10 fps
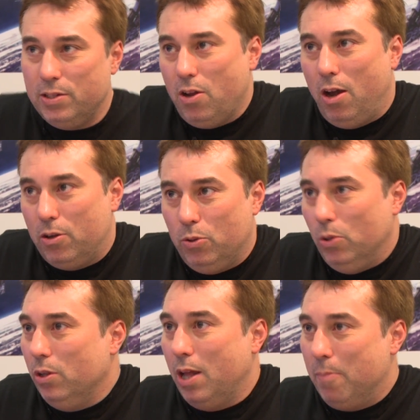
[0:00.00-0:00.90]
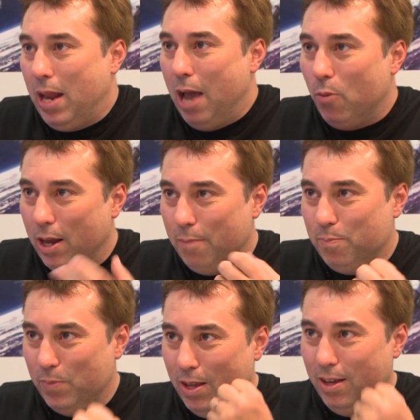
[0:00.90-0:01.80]
not cool. I mean, I want to,
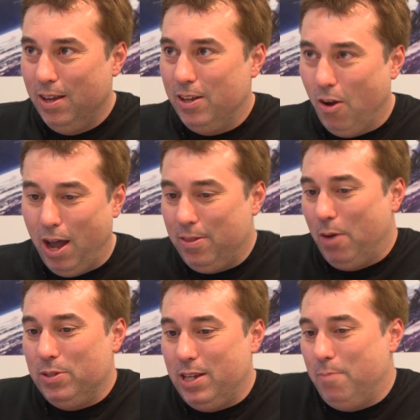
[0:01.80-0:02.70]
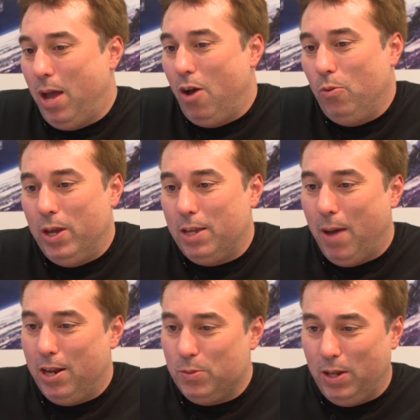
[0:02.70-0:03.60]
that was it. My old Wing
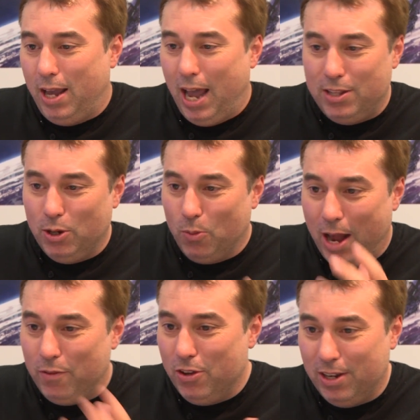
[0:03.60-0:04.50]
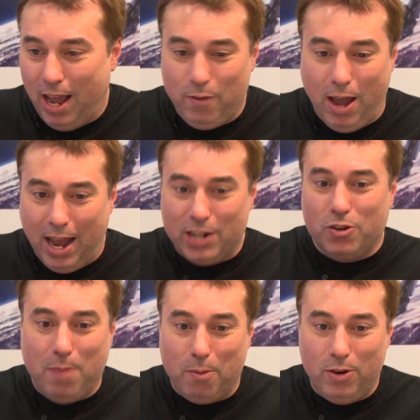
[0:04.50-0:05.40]
Commanders were like, I took whatever you could have. You had
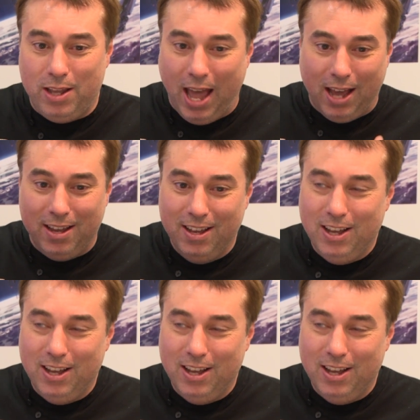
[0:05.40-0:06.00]
extra memory, yeah.